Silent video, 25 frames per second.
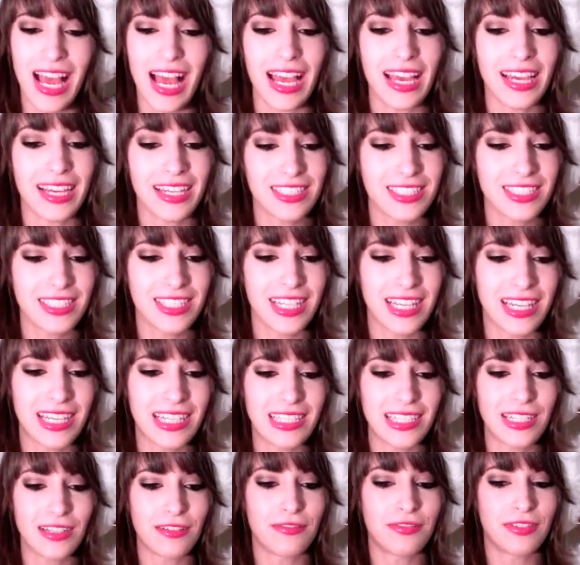I actually
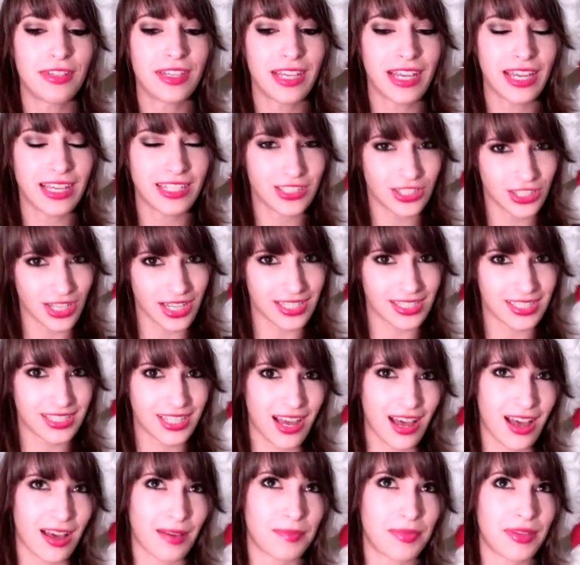had a
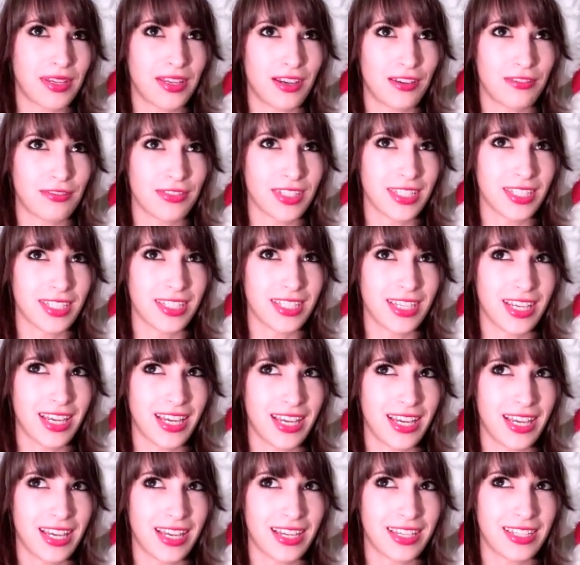VHS copy of it,
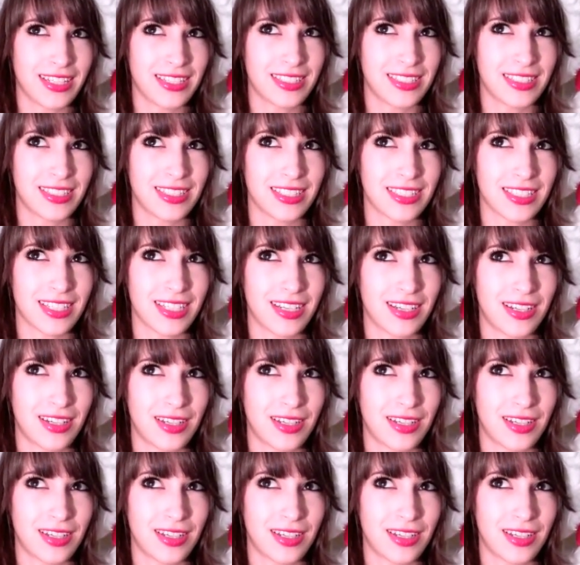and